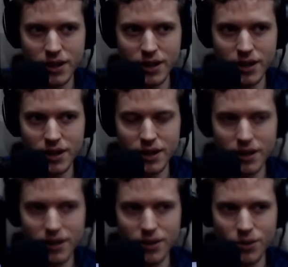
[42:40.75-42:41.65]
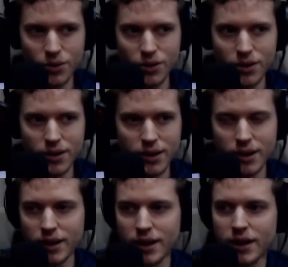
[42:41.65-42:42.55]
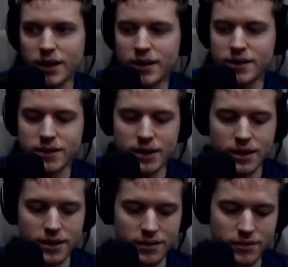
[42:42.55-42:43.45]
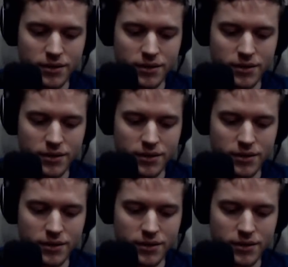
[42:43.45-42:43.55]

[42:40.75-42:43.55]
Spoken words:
And he's sitting